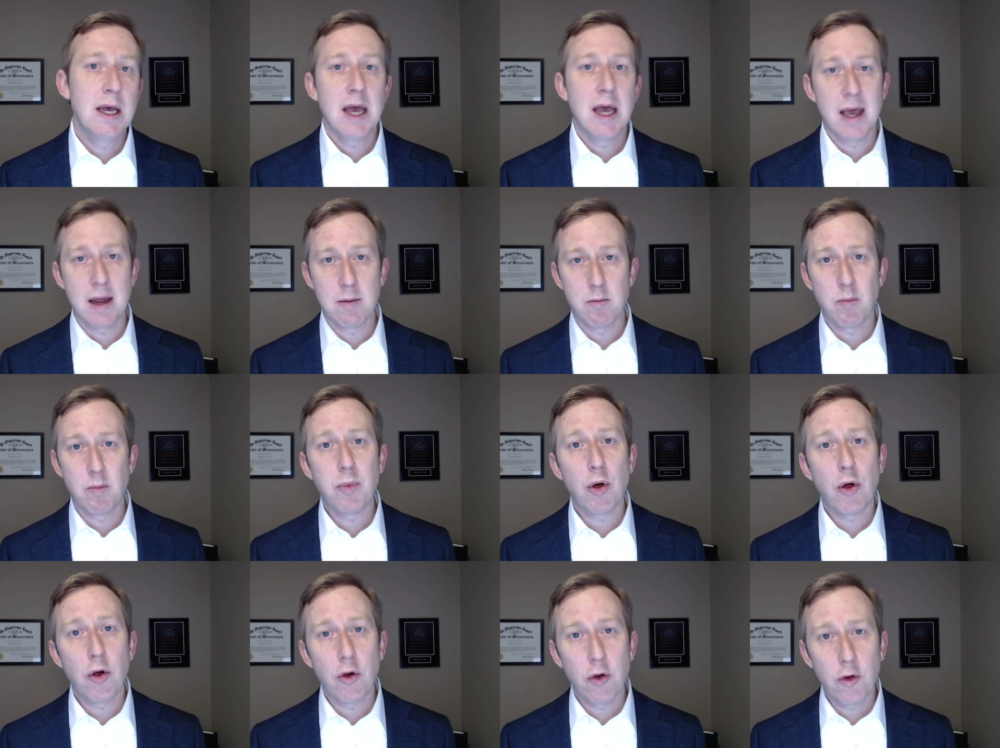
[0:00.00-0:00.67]

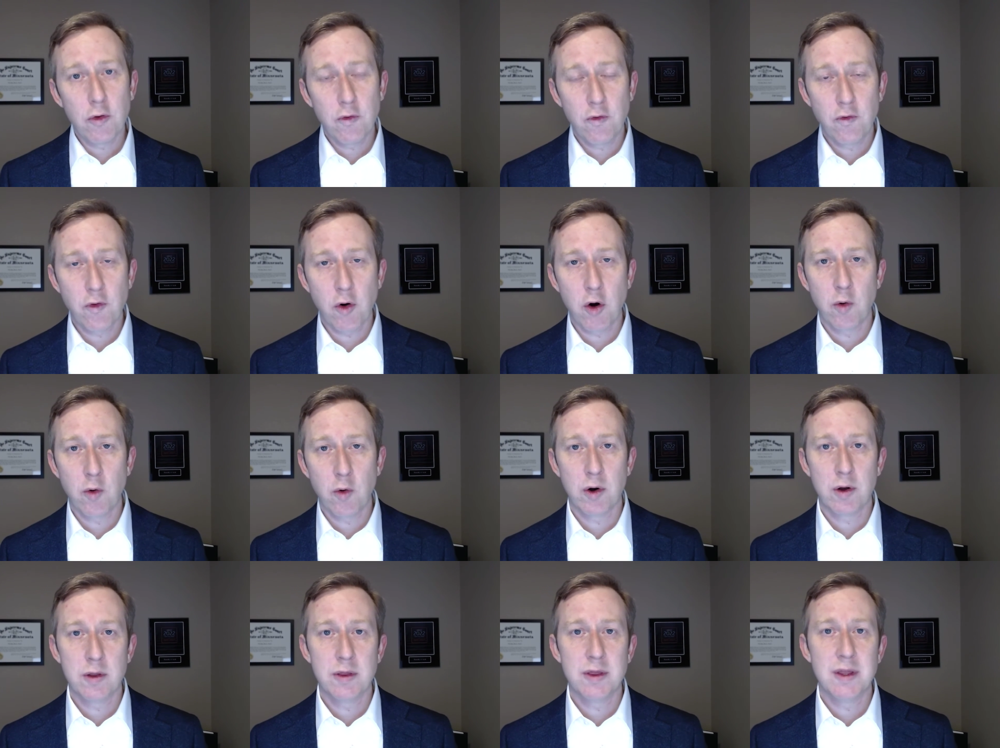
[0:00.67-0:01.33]
and pull
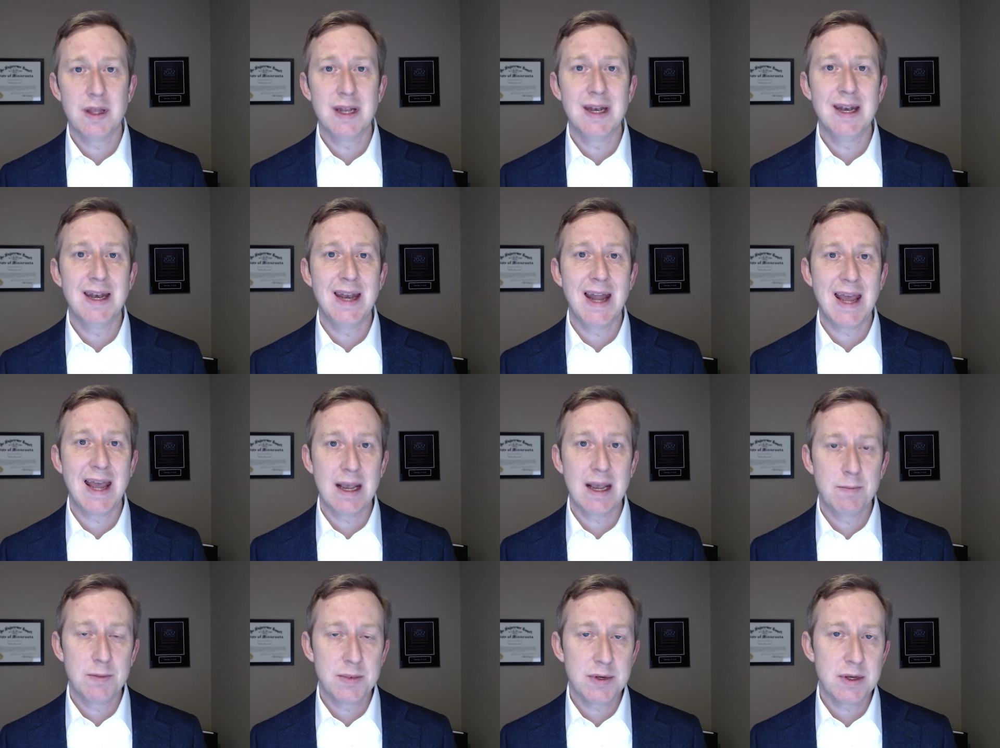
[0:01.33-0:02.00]
forward the
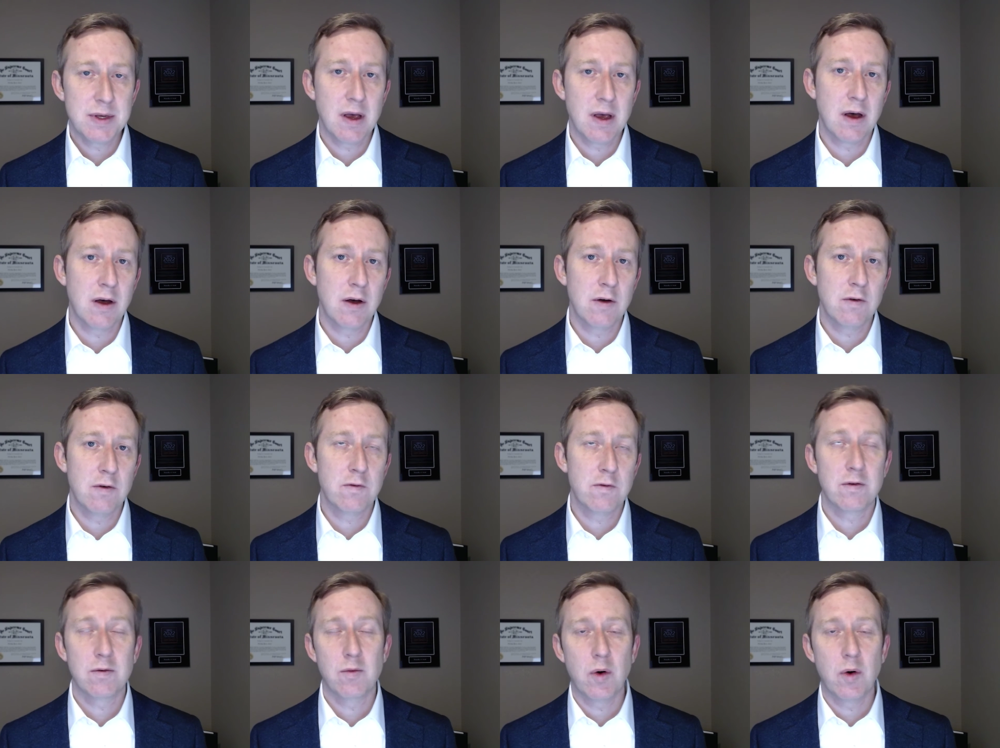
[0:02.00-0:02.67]
names
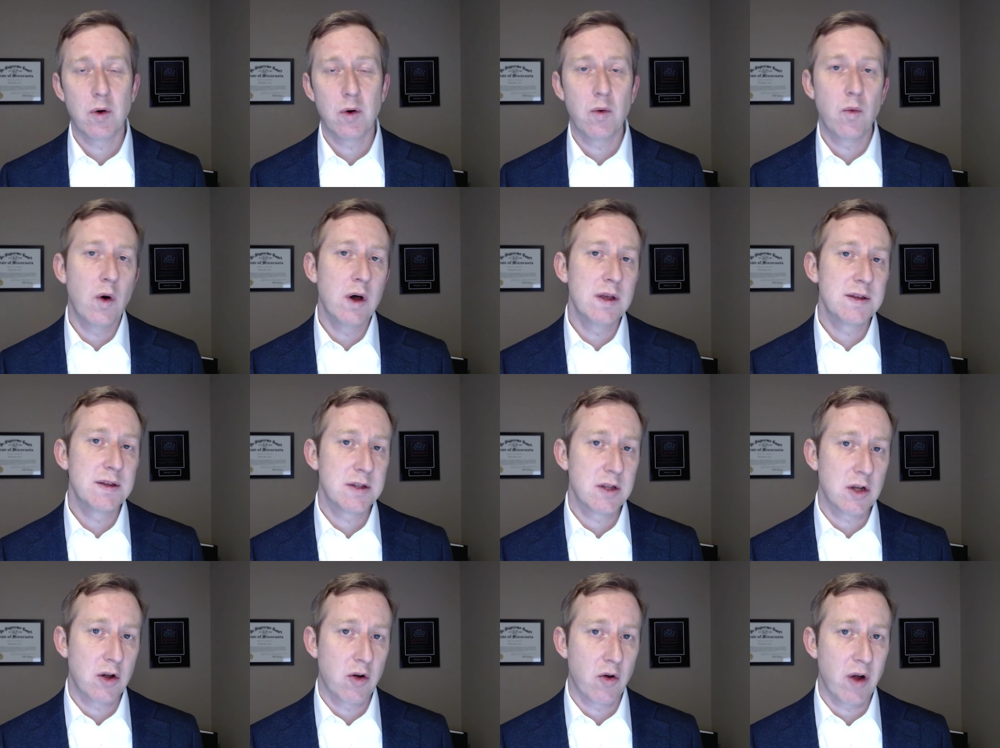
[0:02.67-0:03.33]
of what
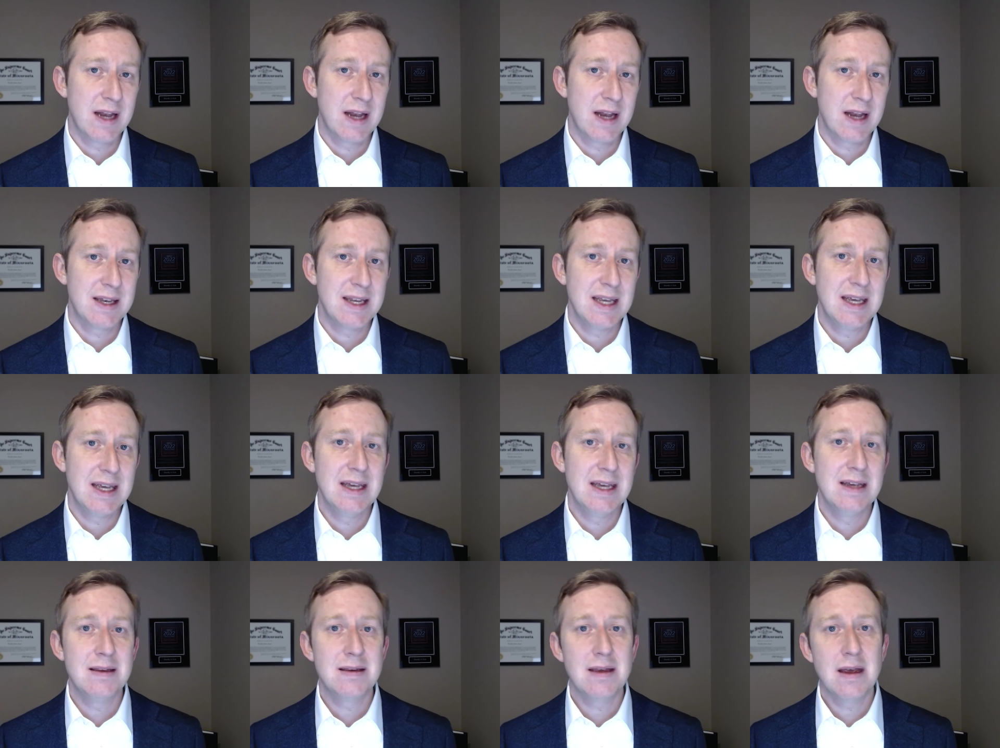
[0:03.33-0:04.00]
was the
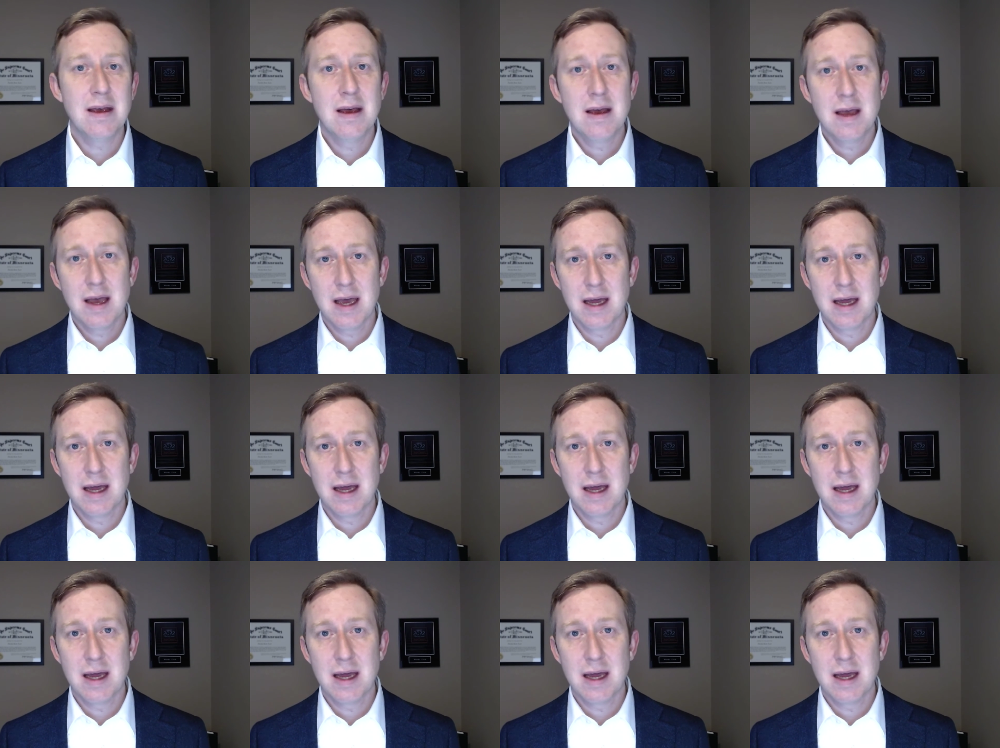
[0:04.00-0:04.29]
grantees